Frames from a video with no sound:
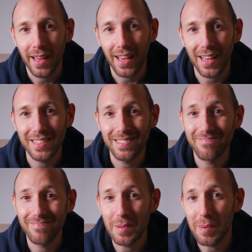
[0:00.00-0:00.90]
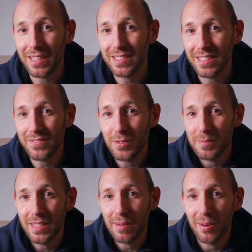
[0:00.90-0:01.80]
And the best thing for
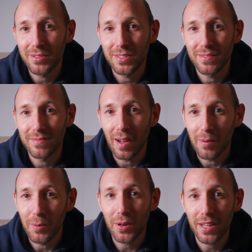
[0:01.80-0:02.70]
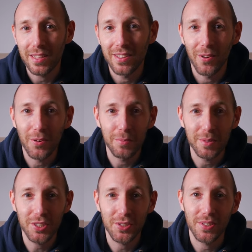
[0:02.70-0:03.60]
me about uh, working on
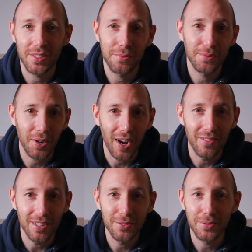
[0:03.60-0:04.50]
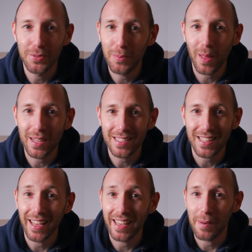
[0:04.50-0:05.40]
commission is to travel to new
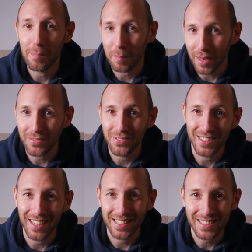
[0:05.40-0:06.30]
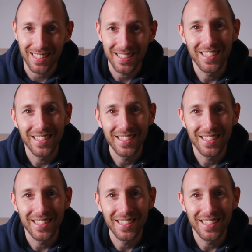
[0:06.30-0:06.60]
places and get paid for that.